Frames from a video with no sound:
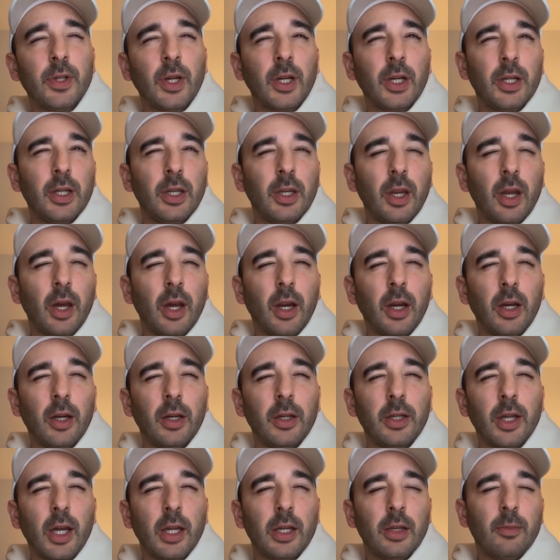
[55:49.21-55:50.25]
are
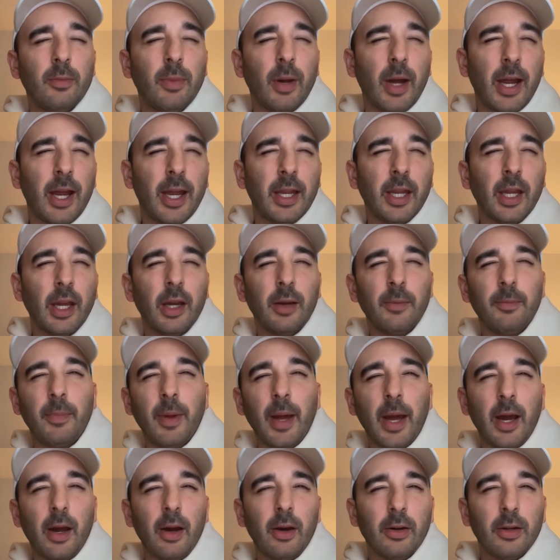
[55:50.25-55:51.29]
done by
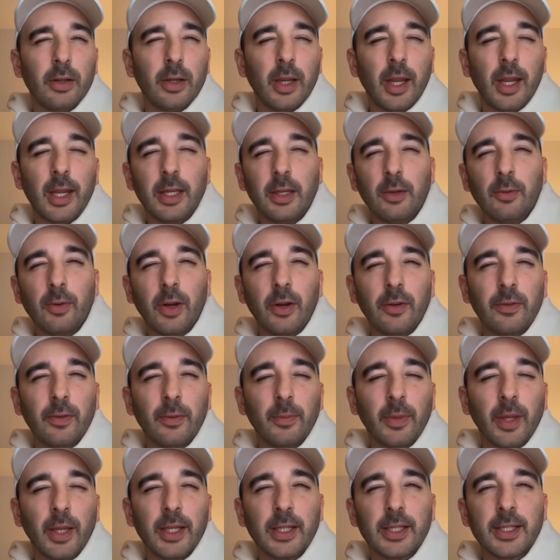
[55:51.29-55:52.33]
about anywhere from
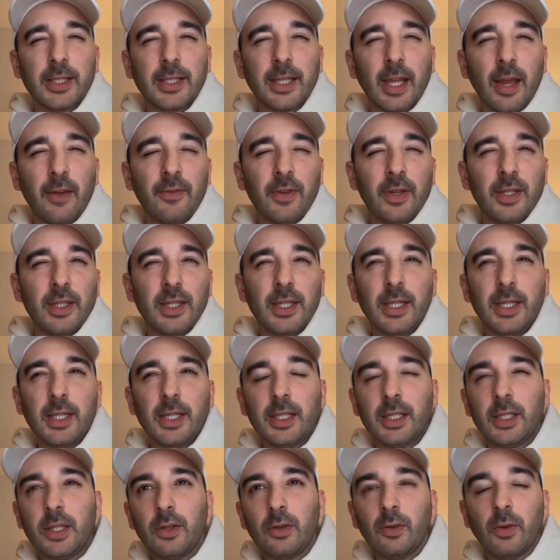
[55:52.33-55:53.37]
like
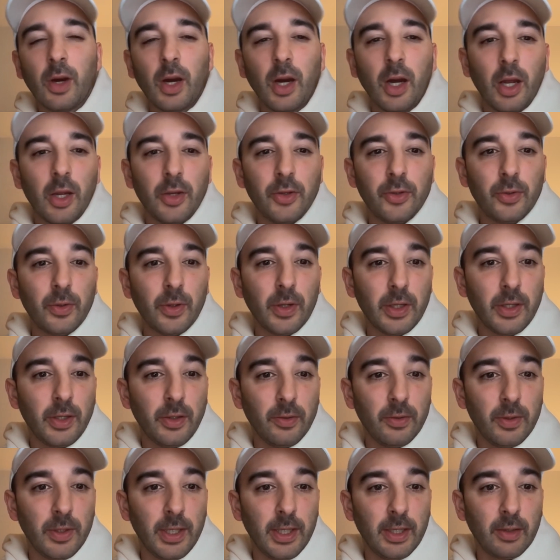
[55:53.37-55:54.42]
70 to 100
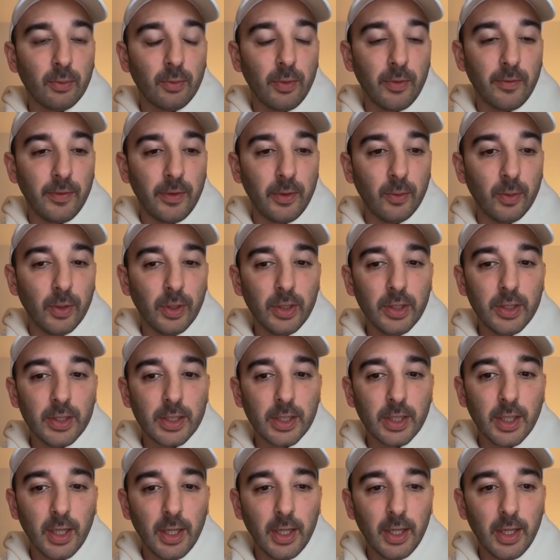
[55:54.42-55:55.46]
unique reviewers.
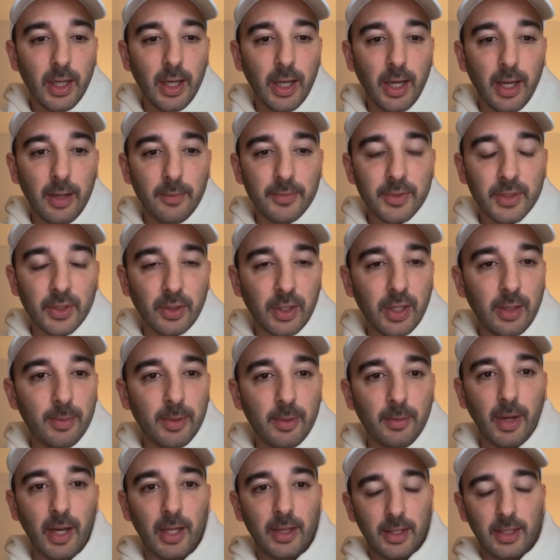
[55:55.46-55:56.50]
So keep in
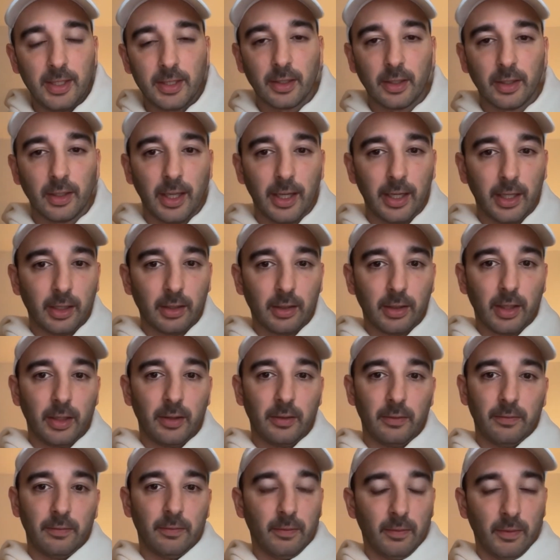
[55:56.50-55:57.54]
mind, these are like kind
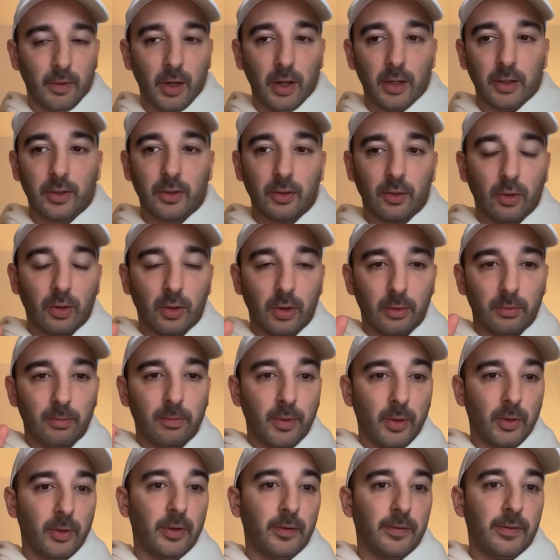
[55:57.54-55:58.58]
of hardcore,
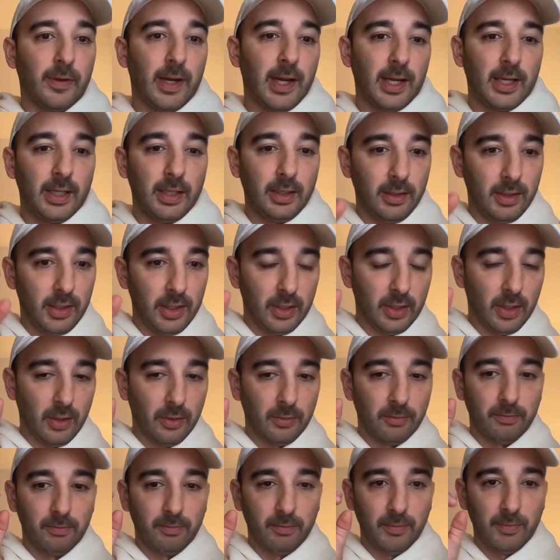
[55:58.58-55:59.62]
bona fide,
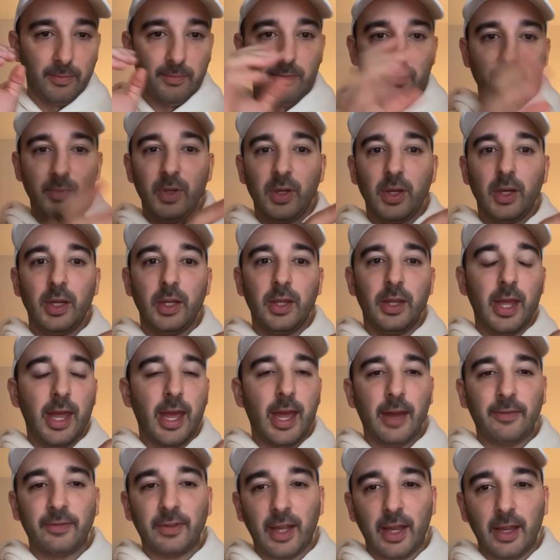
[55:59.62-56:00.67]
they
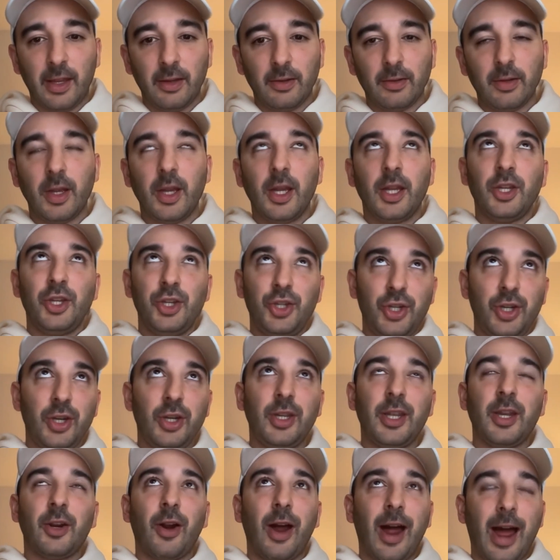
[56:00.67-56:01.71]
have to,
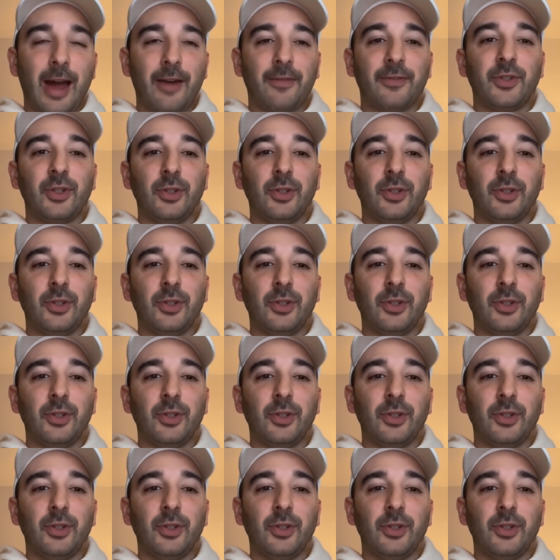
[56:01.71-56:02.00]
they don't have